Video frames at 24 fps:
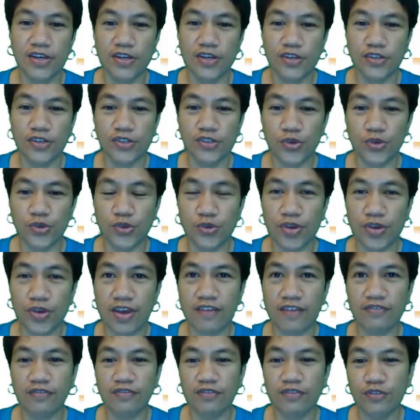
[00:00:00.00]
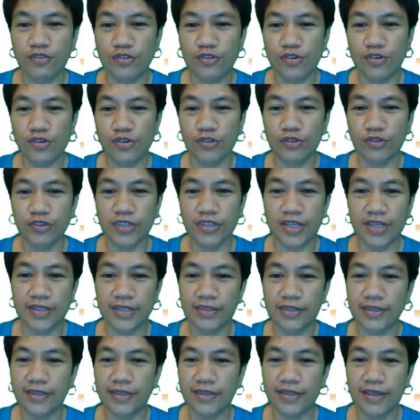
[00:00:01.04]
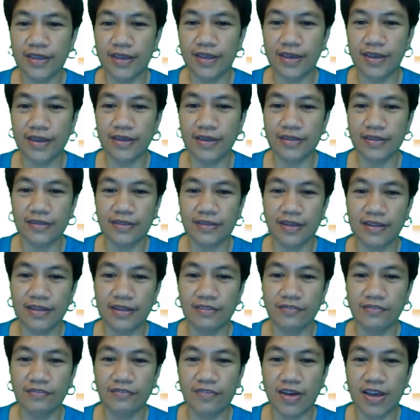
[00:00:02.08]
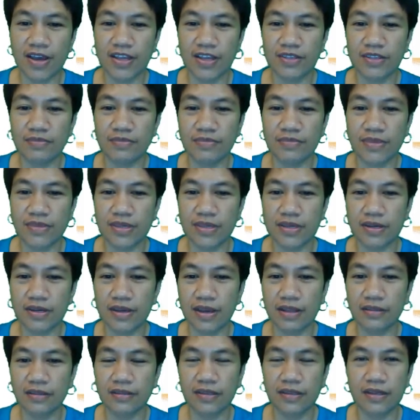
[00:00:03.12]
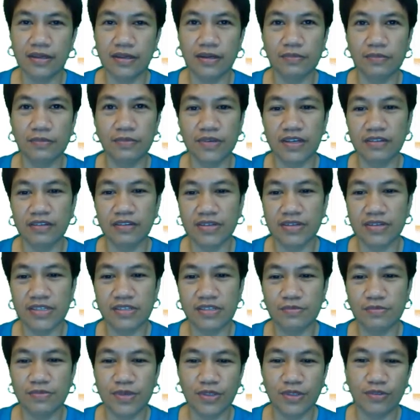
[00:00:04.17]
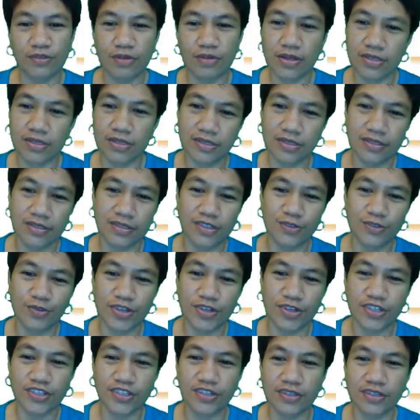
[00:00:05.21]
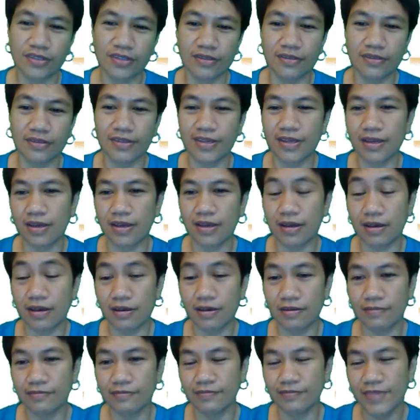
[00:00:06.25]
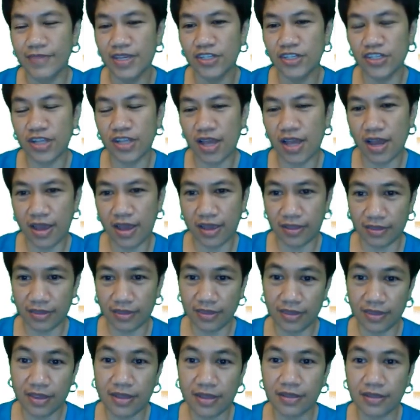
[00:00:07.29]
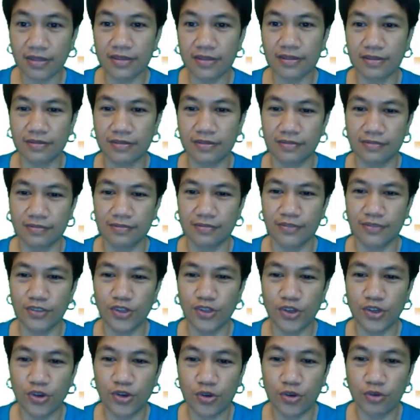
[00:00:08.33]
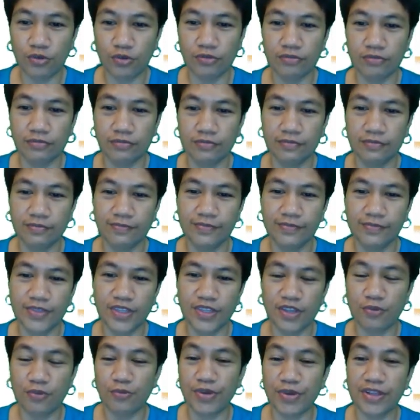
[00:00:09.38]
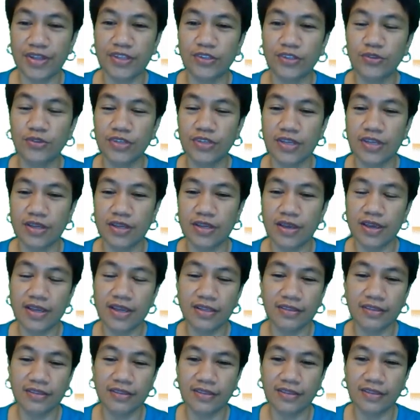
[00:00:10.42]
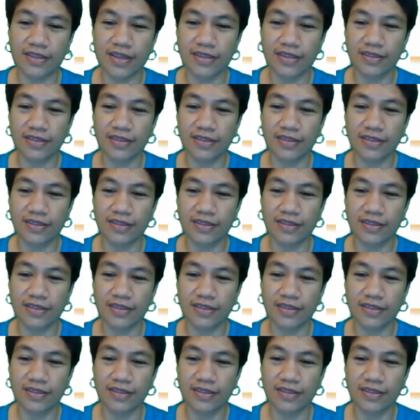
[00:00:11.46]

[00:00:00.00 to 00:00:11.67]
so you have to go to the internet and find me a healthy cupcake recipe to answer this question. Okay, actually I did go, it went to the internet